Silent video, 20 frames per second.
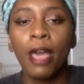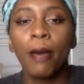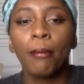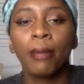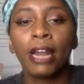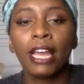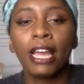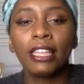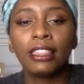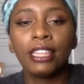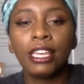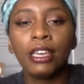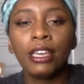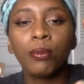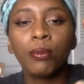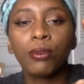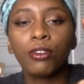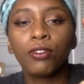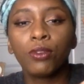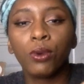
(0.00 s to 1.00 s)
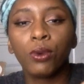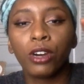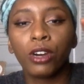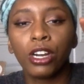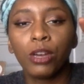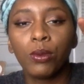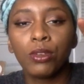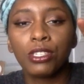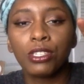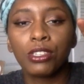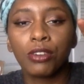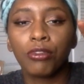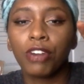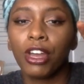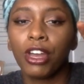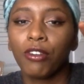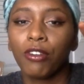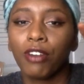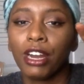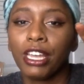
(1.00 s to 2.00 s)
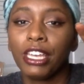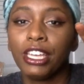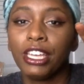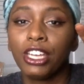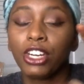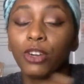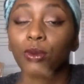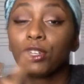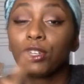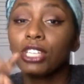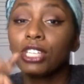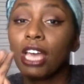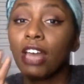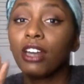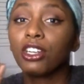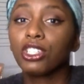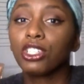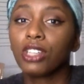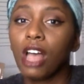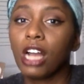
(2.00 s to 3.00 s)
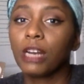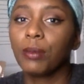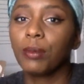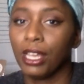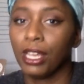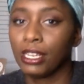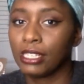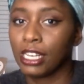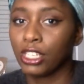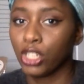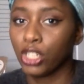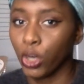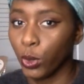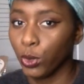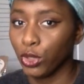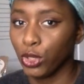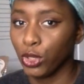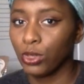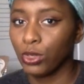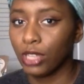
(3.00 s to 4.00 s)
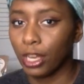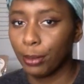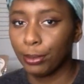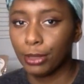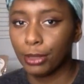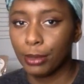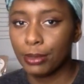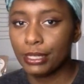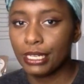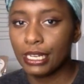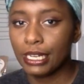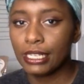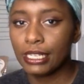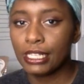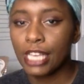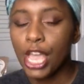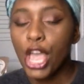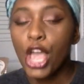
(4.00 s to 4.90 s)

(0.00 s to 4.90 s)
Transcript: But I think before it was around right here, which kind of shocked me because I don't use up lipsticks.